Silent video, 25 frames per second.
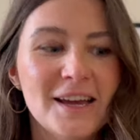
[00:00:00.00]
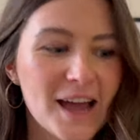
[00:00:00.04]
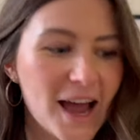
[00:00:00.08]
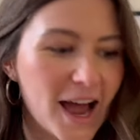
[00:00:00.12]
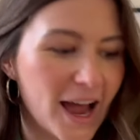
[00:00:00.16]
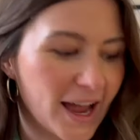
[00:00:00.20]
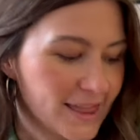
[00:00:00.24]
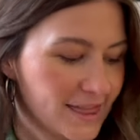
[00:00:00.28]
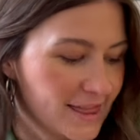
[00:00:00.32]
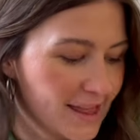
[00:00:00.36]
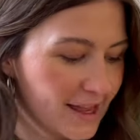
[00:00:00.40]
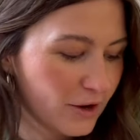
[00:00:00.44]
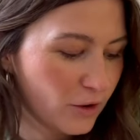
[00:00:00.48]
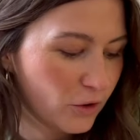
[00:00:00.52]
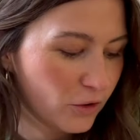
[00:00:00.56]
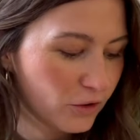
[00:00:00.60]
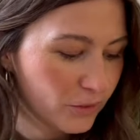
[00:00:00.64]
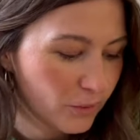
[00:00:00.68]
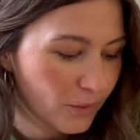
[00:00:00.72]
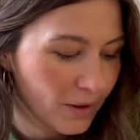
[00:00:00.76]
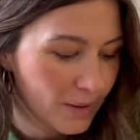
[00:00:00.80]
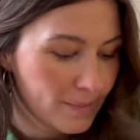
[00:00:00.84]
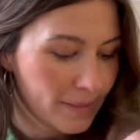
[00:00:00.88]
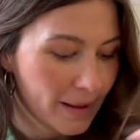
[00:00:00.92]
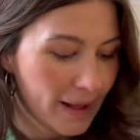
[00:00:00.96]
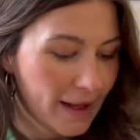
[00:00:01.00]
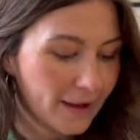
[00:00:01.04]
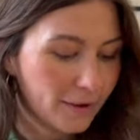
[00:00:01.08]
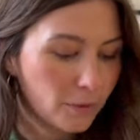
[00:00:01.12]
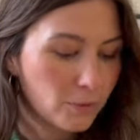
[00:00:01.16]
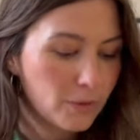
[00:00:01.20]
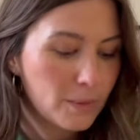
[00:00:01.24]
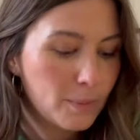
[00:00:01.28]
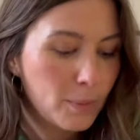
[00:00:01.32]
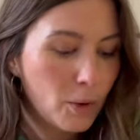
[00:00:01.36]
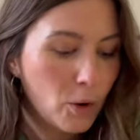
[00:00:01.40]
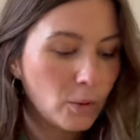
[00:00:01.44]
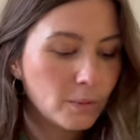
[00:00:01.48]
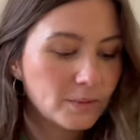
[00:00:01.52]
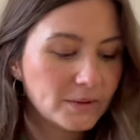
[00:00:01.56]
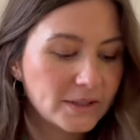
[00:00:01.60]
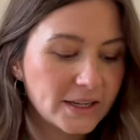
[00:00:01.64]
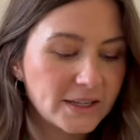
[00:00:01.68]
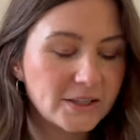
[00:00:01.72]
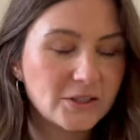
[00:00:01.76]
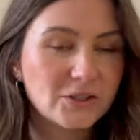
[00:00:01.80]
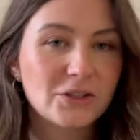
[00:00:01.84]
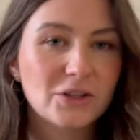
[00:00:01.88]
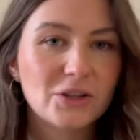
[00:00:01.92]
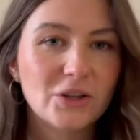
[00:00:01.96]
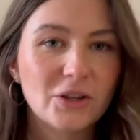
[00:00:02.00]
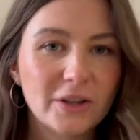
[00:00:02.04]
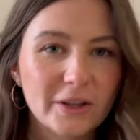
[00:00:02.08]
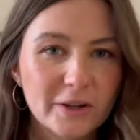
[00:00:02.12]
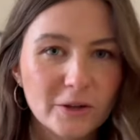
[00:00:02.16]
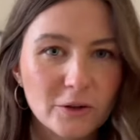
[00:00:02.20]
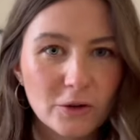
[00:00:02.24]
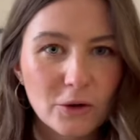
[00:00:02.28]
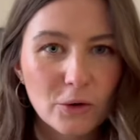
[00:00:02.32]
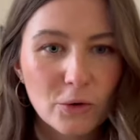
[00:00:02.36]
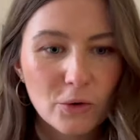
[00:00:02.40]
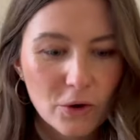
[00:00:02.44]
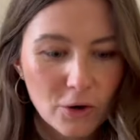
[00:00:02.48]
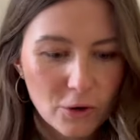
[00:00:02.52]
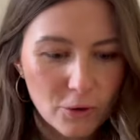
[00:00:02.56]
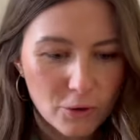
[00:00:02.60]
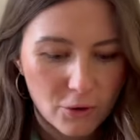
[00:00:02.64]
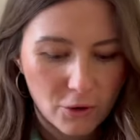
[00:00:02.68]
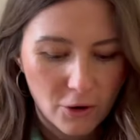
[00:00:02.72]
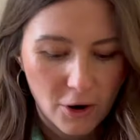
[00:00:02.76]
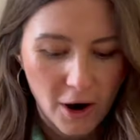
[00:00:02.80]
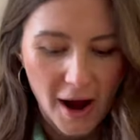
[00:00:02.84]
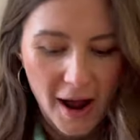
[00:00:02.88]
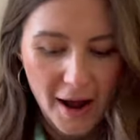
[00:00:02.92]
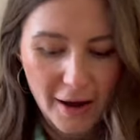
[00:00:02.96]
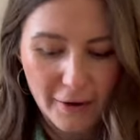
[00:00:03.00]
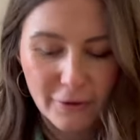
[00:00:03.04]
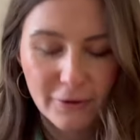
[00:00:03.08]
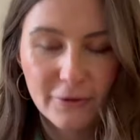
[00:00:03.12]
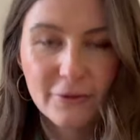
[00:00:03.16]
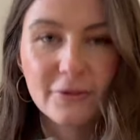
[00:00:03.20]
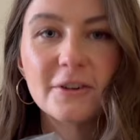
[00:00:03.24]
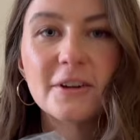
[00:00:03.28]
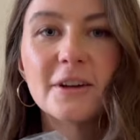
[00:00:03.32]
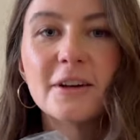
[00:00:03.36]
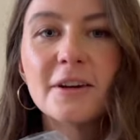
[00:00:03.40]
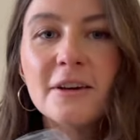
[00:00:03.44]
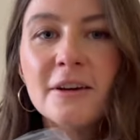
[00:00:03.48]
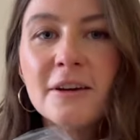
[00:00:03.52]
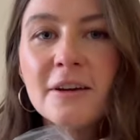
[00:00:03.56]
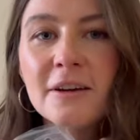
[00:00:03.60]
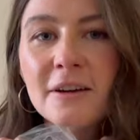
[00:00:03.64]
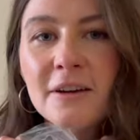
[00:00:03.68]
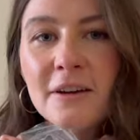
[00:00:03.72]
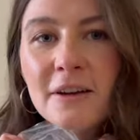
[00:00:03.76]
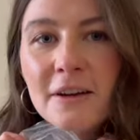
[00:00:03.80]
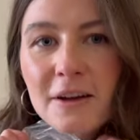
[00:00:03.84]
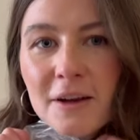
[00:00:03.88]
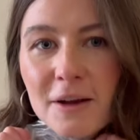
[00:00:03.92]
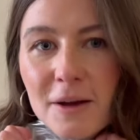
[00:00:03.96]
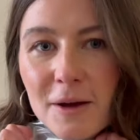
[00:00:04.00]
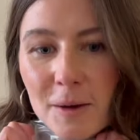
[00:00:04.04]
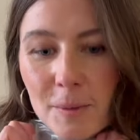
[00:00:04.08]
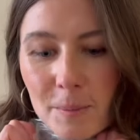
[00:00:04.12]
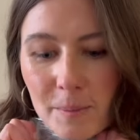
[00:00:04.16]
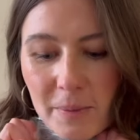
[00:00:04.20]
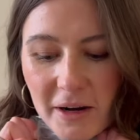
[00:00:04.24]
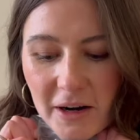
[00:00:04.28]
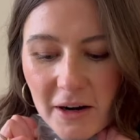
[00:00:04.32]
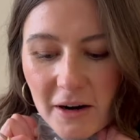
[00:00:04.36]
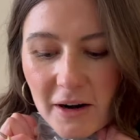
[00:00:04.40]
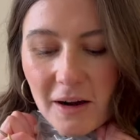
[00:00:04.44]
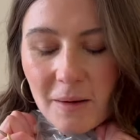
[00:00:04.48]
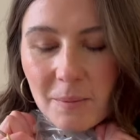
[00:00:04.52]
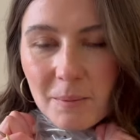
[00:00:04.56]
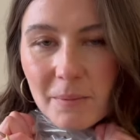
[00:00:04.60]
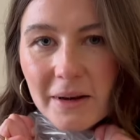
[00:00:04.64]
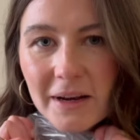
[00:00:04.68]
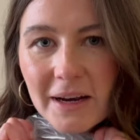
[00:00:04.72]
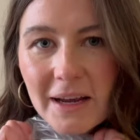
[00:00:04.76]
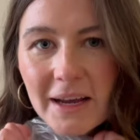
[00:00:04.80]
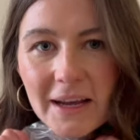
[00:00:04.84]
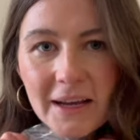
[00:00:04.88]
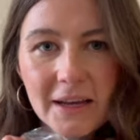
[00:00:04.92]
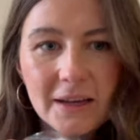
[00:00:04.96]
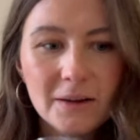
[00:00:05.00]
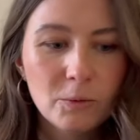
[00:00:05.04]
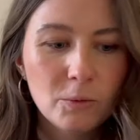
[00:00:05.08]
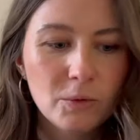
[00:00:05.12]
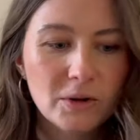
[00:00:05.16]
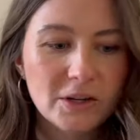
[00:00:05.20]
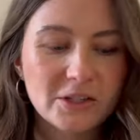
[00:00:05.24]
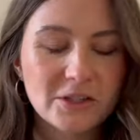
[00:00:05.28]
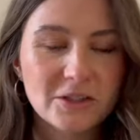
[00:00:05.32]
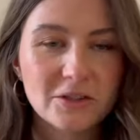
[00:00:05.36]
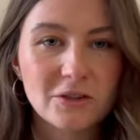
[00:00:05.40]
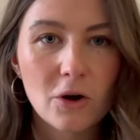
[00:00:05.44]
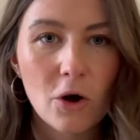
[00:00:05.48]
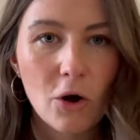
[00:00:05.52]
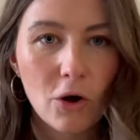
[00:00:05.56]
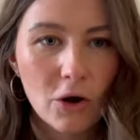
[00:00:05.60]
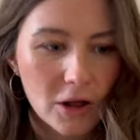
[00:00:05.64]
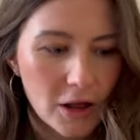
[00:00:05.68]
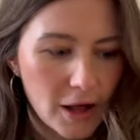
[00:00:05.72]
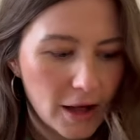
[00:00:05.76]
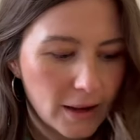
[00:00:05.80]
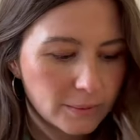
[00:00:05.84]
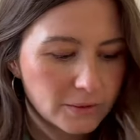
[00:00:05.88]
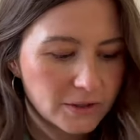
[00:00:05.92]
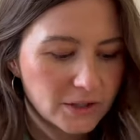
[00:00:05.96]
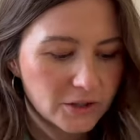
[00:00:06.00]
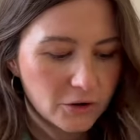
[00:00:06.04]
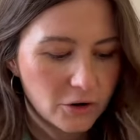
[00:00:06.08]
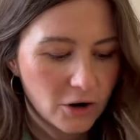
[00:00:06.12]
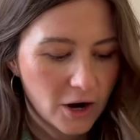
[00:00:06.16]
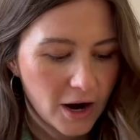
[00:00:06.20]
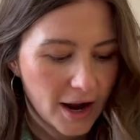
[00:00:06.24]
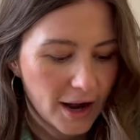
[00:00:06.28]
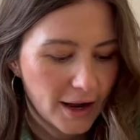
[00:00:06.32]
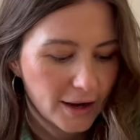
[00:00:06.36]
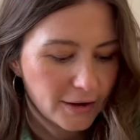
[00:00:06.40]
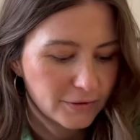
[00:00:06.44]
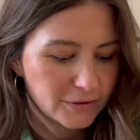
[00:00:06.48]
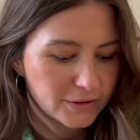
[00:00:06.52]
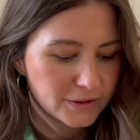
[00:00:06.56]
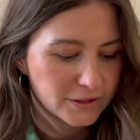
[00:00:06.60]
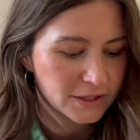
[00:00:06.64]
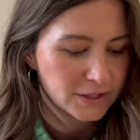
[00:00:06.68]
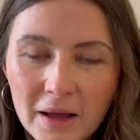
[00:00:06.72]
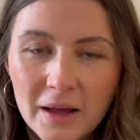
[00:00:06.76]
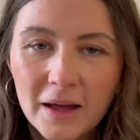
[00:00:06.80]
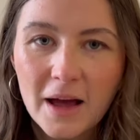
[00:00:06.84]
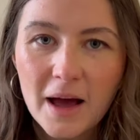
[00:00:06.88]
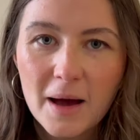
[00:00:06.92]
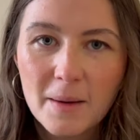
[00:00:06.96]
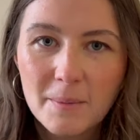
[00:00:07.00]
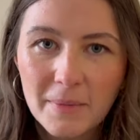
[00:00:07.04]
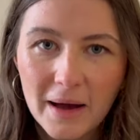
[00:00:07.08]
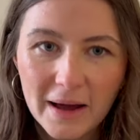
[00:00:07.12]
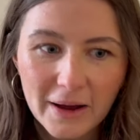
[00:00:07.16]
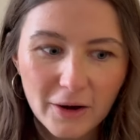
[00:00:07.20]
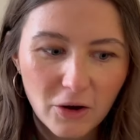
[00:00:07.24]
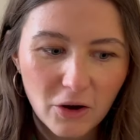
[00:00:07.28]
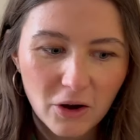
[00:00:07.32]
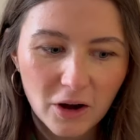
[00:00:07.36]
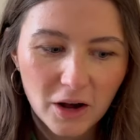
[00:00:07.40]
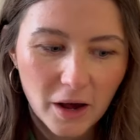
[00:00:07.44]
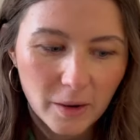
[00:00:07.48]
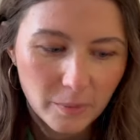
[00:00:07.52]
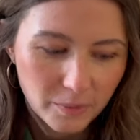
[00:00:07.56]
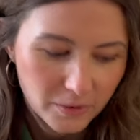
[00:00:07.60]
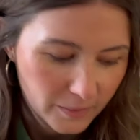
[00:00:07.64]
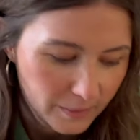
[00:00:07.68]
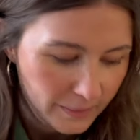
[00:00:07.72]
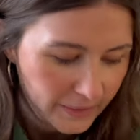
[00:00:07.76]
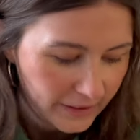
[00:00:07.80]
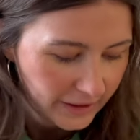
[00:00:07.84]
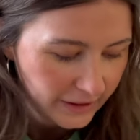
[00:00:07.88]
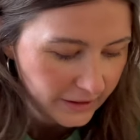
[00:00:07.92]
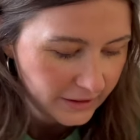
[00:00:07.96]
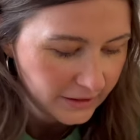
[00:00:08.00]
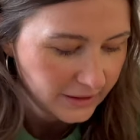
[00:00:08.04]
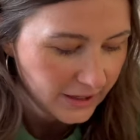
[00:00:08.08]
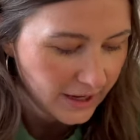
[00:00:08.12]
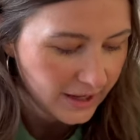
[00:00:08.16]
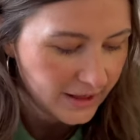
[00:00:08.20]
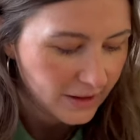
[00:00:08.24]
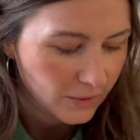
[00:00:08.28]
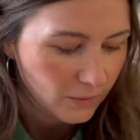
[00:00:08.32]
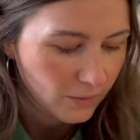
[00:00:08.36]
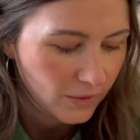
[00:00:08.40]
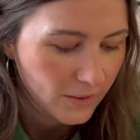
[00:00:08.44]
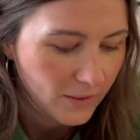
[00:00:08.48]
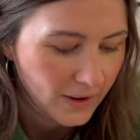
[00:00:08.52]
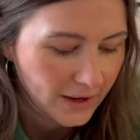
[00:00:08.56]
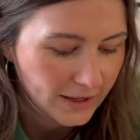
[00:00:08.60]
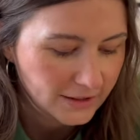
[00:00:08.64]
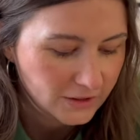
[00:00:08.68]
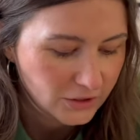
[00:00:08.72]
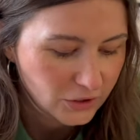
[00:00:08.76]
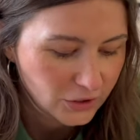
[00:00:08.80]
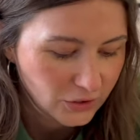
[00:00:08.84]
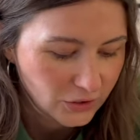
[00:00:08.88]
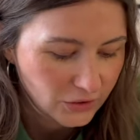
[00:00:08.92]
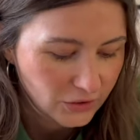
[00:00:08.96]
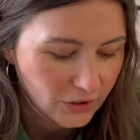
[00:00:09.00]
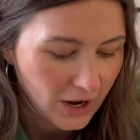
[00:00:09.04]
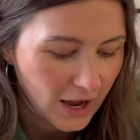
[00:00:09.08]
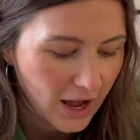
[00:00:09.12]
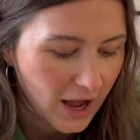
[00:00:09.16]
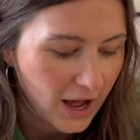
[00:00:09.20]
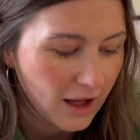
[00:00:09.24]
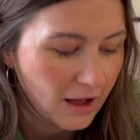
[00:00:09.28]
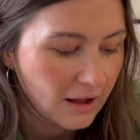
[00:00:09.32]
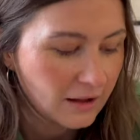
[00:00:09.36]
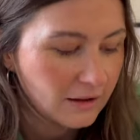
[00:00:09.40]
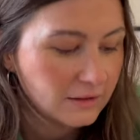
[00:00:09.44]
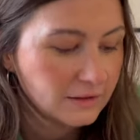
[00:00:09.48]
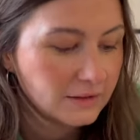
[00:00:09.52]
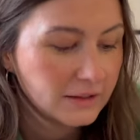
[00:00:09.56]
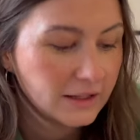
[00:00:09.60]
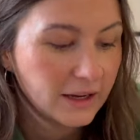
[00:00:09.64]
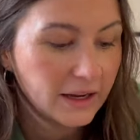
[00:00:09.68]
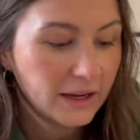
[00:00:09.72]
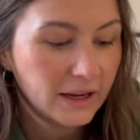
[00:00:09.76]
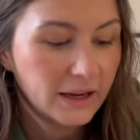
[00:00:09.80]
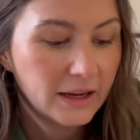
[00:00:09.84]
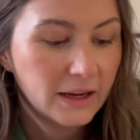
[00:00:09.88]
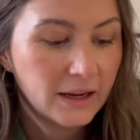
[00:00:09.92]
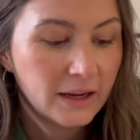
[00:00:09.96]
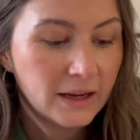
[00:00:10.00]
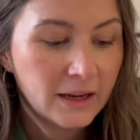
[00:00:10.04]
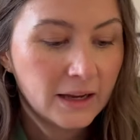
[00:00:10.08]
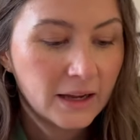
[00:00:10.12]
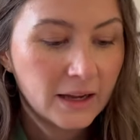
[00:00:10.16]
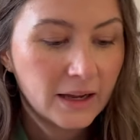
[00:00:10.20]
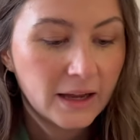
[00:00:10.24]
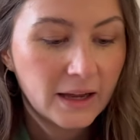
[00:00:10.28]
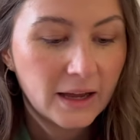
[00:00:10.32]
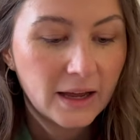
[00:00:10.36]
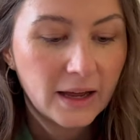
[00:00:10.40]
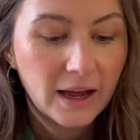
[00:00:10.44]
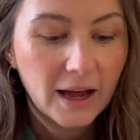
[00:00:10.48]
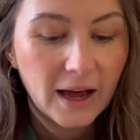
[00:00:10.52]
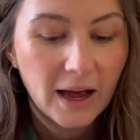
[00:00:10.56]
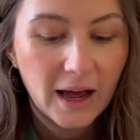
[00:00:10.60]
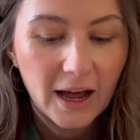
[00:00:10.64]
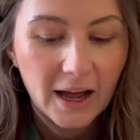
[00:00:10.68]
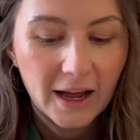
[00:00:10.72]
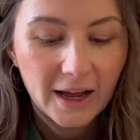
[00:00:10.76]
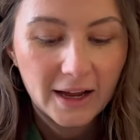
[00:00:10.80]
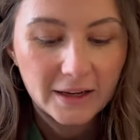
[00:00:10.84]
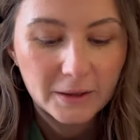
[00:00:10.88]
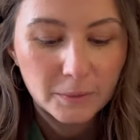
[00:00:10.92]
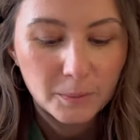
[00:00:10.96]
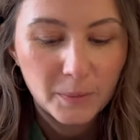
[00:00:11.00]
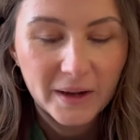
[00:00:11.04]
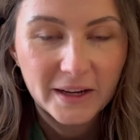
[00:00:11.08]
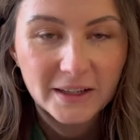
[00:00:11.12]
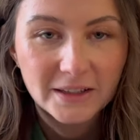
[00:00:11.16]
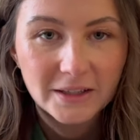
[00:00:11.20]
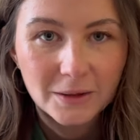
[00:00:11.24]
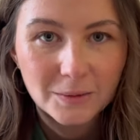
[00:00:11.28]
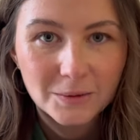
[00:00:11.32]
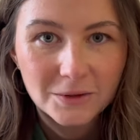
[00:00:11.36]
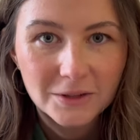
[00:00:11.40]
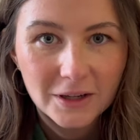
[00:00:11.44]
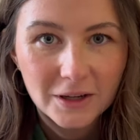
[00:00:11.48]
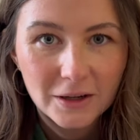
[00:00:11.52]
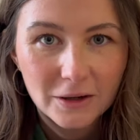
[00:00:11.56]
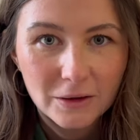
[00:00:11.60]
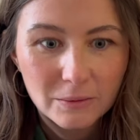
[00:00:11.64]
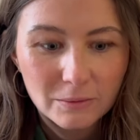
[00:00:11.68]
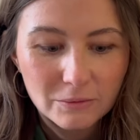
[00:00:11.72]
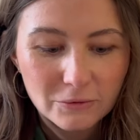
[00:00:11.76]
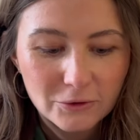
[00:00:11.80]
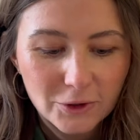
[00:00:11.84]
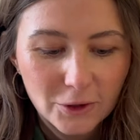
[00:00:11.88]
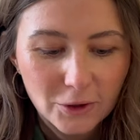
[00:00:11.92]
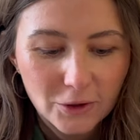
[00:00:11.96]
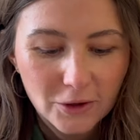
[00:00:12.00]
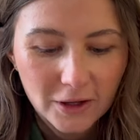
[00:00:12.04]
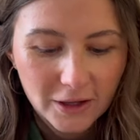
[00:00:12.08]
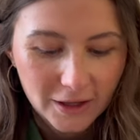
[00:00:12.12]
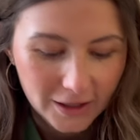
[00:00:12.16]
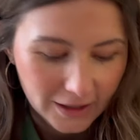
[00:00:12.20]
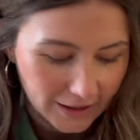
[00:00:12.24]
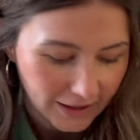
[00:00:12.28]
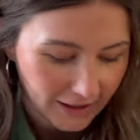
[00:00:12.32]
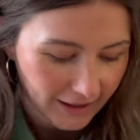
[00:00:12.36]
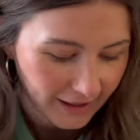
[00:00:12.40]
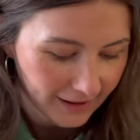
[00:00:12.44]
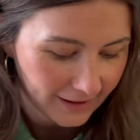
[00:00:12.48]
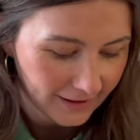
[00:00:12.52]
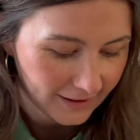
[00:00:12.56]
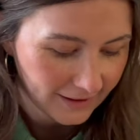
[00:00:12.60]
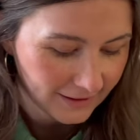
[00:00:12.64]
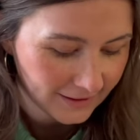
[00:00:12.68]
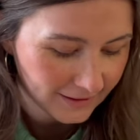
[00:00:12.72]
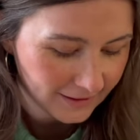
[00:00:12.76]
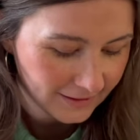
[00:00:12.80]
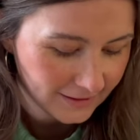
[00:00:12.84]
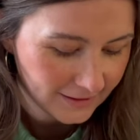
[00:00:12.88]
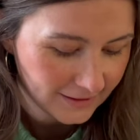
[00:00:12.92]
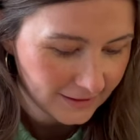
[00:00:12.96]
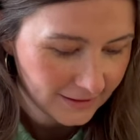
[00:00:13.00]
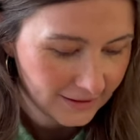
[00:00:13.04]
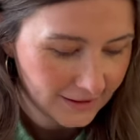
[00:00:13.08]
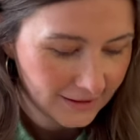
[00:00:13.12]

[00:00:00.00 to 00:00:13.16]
And then on the way back, we popped into the little local craft beer company, which is called Clapton Craft. Matt got a couple of beers. And then we went to Aldi and picked up some chocolate eclairs,